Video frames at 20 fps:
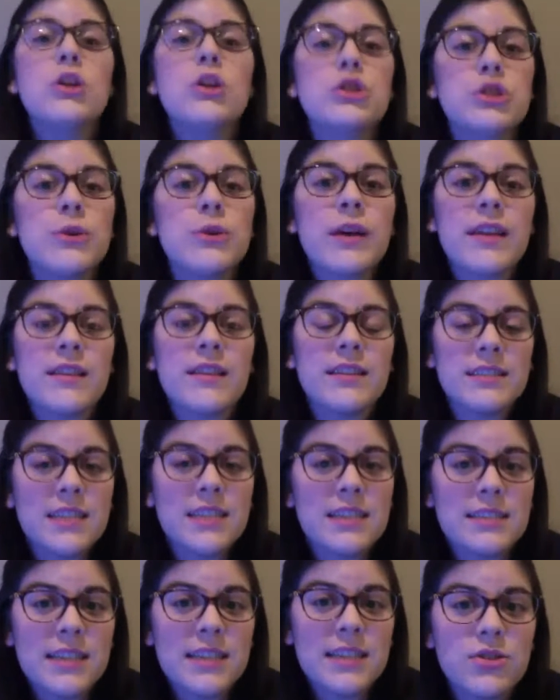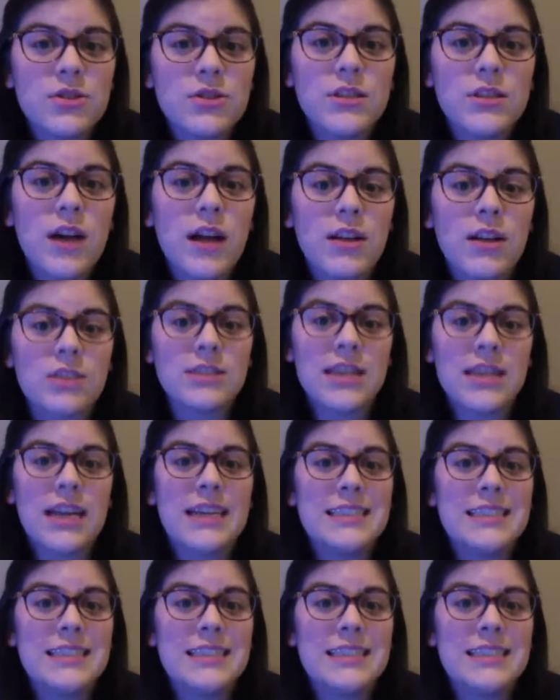to get the $600 that